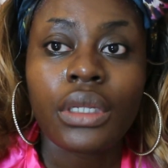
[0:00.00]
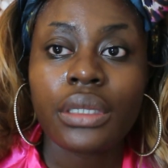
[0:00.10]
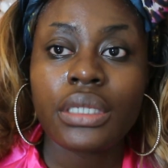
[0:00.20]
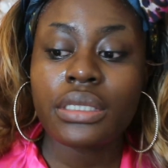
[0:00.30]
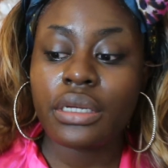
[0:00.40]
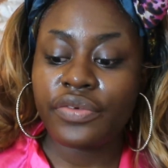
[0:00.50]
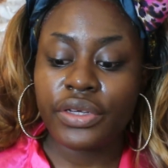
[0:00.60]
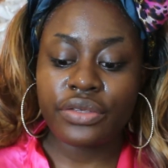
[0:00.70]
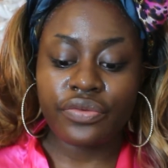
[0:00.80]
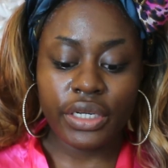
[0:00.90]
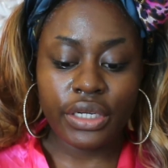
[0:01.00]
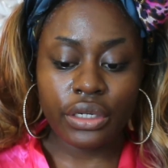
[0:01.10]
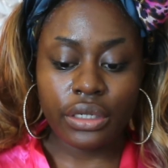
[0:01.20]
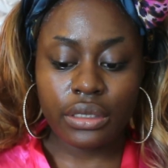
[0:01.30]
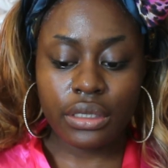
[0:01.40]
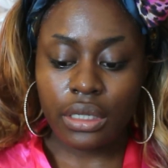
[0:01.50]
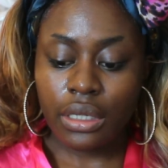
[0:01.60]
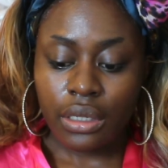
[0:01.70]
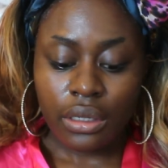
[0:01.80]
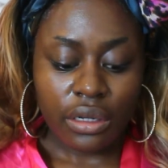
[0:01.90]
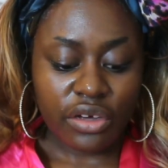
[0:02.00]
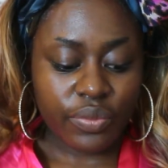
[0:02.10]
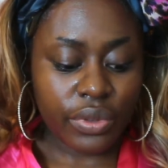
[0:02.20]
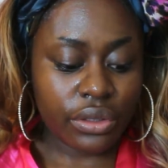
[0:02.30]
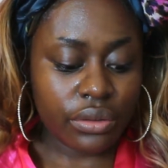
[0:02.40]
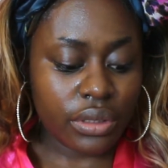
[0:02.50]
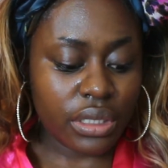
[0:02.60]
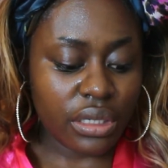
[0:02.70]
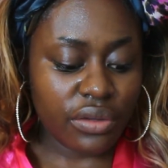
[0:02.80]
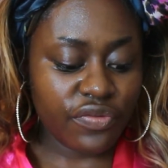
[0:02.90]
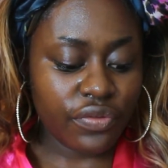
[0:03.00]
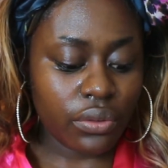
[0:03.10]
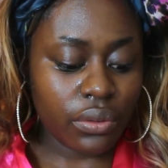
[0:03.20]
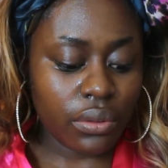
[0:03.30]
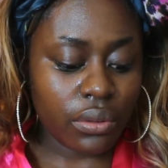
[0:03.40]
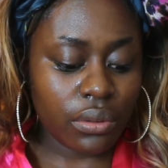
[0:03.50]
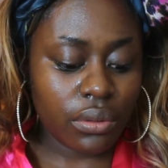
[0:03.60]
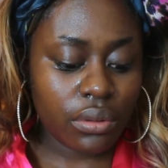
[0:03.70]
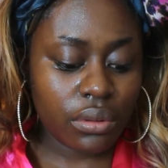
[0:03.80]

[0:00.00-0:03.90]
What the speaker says: This stuff is really good. I've been using it for